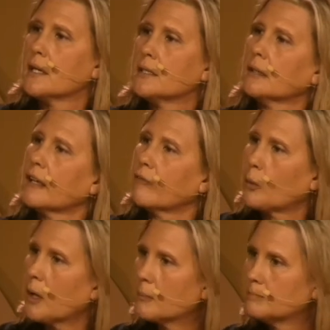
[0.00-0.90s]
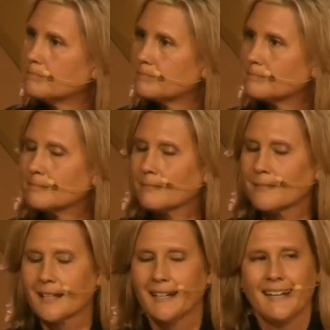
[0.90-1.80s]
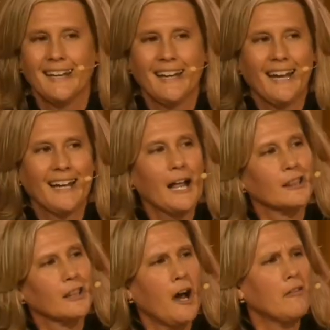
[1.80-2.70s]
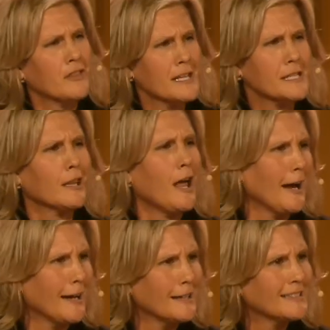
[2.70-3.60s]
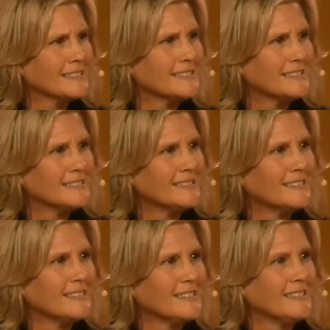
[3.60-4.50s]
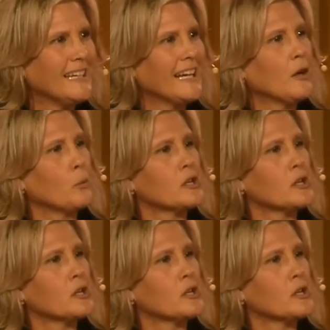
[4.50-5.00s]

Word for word: deliverer. And I love this line that it was